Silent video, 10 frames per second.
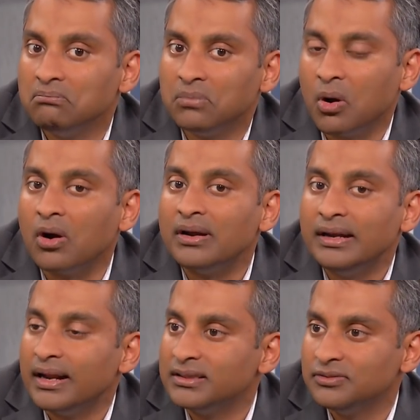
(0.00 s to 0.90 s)
broadly
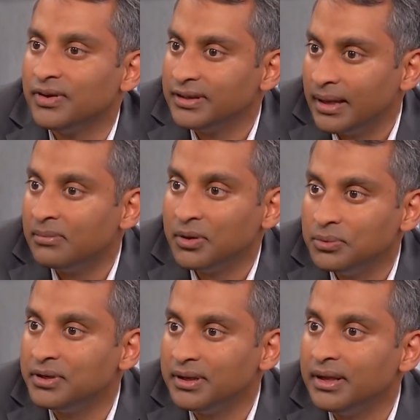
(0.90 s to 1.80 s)
classify them
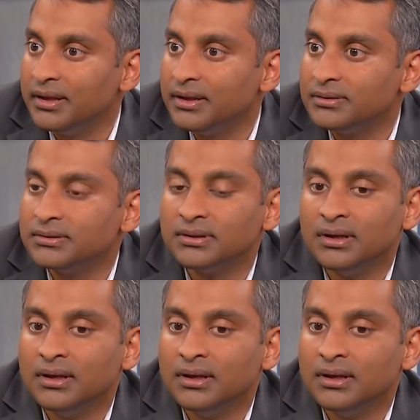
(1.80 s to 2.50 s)
into three areas.